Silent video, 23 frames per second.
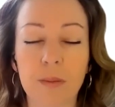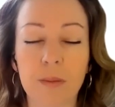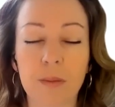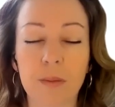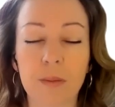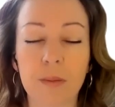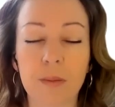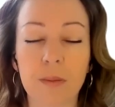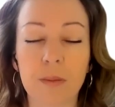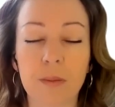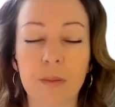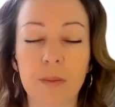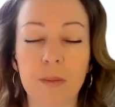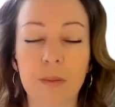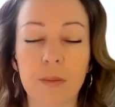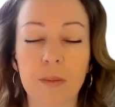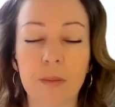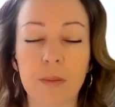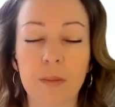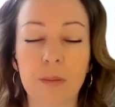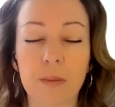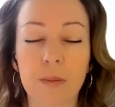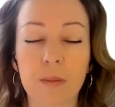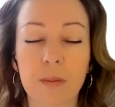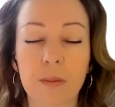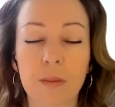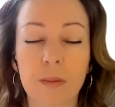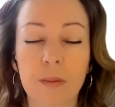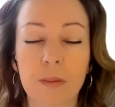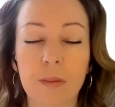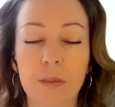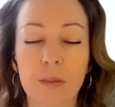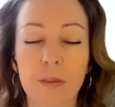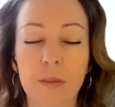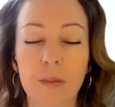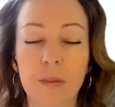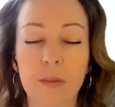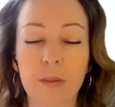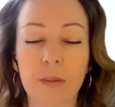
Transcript: [no speech]